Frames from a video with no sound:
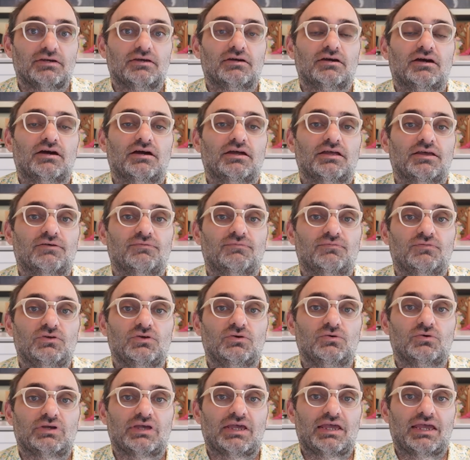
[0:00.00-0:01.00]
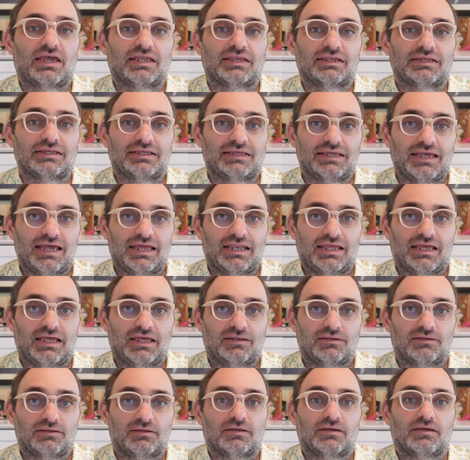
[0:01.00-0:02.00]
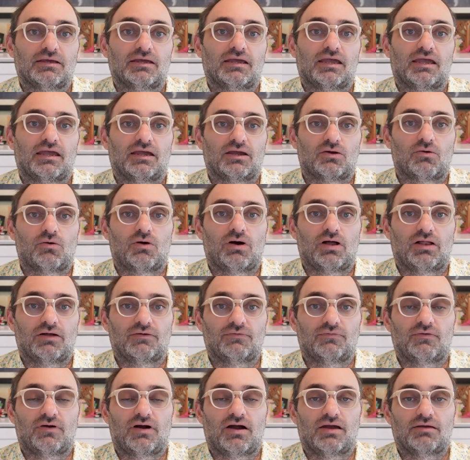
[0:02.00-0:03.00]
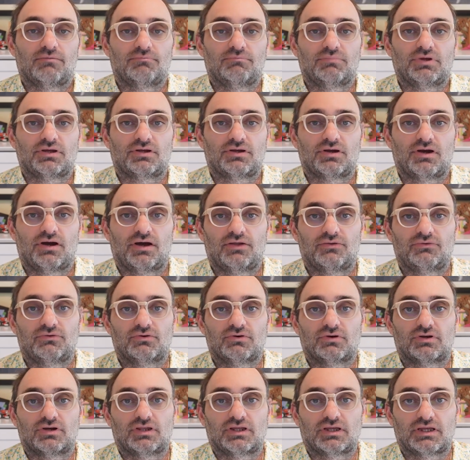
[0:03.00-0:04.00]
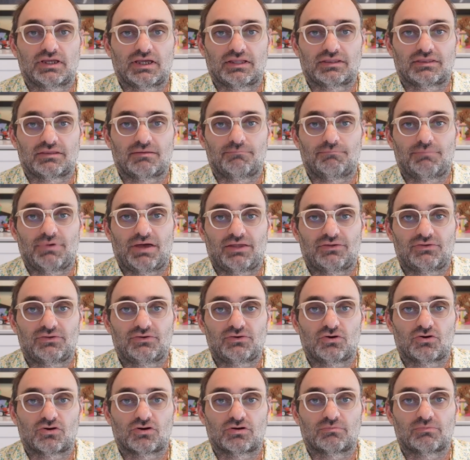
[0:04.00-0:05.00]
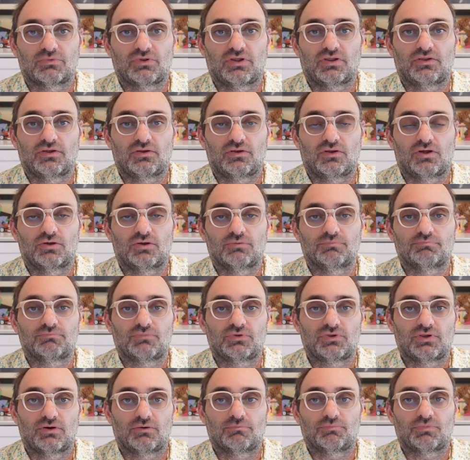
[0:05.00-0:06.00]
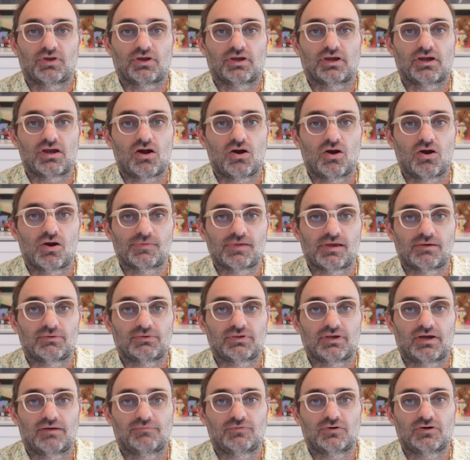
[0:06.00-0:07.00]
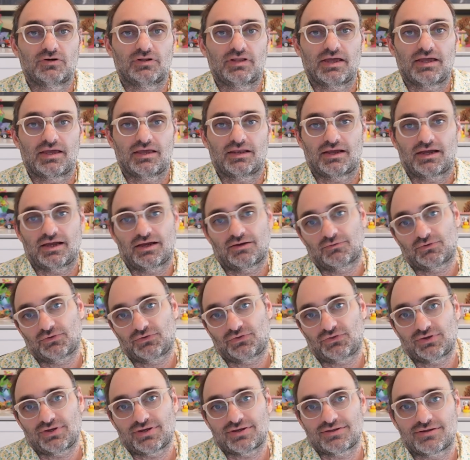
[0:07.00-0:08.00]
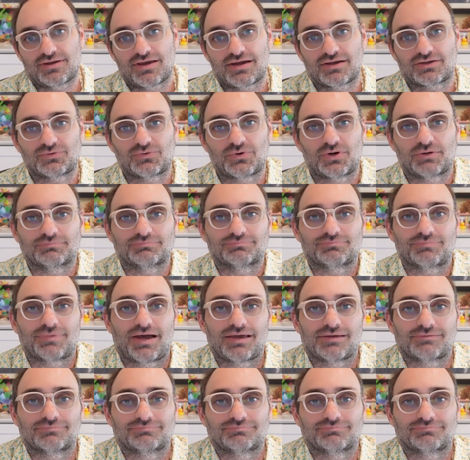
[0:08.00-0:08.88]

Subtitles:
if you can get it and qualify, because you're going to get the best terms on the loan. So there you go. Hope that was helpful, and I will see you in the next one. Bye.